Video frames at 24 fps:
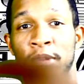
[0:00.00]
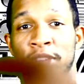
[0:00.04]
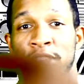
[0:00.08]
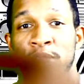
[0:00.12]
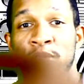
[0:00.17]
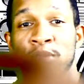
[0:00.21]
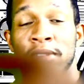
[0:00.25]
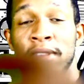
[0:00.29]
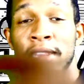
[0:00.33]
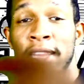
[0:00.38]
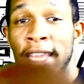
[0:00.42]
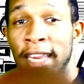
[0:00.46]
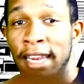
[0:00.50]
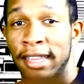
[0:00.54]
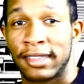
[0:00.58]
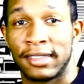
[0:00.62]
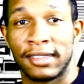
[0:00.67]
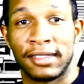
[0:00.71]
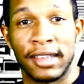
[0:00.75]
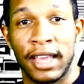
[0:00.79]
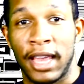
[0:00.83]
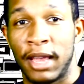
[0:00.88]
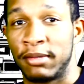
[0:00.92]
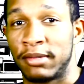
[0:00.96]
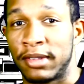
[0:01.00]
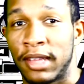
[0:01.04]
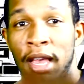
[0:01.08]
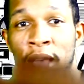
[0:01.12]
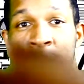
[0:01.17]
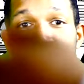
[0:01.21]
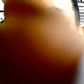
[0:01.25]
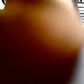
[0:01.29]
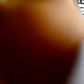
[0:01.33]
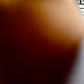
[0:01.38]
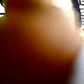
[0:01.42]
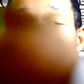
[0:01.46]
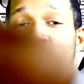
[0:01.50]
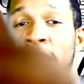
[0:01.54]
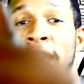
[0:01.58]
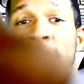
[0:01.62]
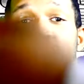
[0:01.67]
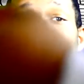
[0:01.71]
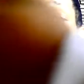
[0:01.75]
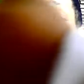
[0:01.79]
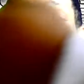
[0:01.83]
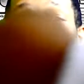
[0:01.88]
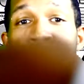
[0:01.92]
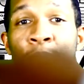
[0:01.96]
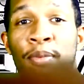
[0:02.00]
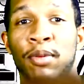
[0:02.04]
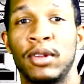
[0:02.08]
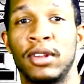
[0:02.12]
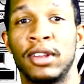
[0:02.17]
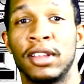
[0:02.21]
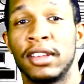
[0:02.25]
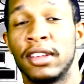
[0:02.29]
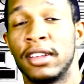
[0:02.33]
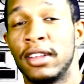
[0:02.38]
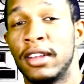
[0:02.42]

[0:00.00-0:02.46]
but she was late at the same time. I don't know how that happened.